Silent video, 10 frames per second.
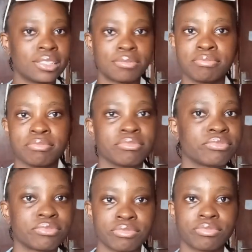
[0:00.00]
we should
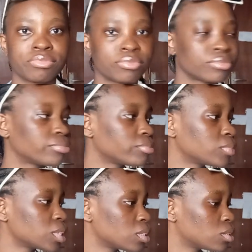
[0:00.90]
just wait. This thing is
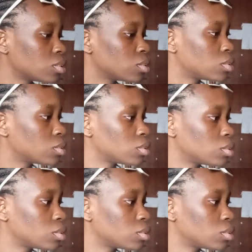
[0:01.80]
almost done.